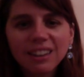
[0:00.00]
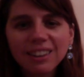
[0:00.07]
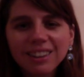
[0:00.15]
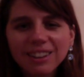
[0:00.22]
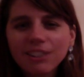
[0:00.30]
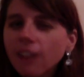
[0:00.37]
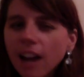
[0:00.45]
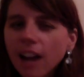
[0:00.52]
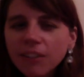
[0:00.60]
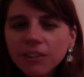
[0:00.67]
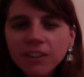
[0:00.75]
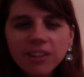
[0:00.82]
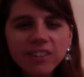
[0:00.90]
the
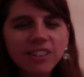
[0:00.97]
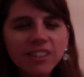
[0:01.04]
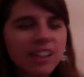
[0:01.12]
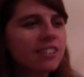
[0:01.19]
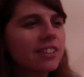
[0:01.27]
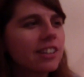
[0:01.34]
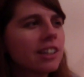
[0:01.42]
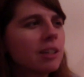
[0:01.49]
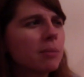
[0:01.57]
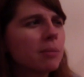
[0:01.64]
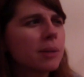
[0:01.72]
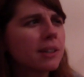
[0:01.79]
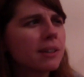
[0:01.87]
craft section,
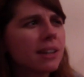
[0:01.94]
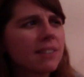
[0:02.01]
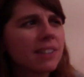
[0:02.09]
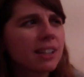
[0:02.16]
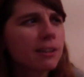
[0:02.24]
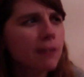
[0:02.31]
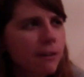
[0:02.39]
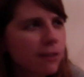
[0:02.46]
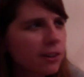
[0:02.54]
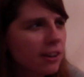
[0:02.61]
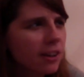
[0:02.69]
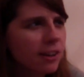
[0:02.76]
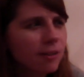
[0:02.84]
but they'd have like craft
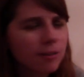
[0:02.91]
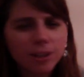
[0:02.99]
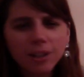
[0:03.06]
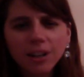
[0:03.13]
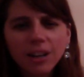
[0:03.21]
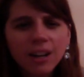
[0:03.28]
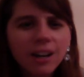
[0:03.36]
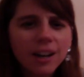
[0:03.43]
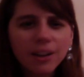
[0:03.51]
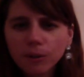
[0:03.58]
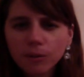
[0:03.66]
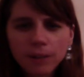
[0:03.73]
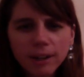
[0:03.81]
stuff and
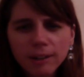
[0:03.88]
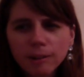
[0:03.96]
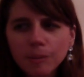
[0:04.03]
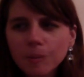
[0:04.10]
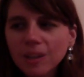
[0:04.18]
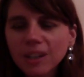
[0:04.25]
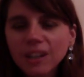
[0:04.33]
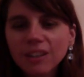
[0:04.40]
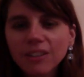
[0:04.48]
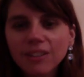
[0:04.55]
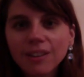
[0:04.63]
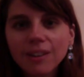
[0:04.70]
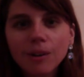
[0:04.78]
other random
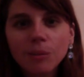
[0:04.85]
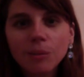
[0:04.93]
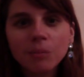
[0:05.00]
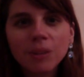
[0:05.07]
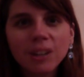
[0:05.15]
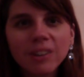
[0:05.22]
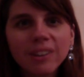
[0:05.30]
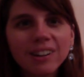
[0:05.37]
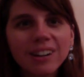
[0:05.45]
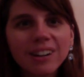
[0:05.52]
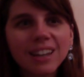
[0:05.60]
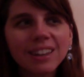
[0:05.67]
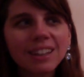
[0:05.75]
things all in
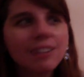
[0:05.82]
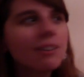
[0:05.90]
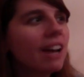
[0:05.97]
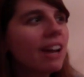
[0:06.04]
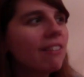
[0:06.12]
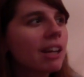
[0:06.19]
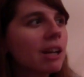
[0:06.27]
there, and they don't have that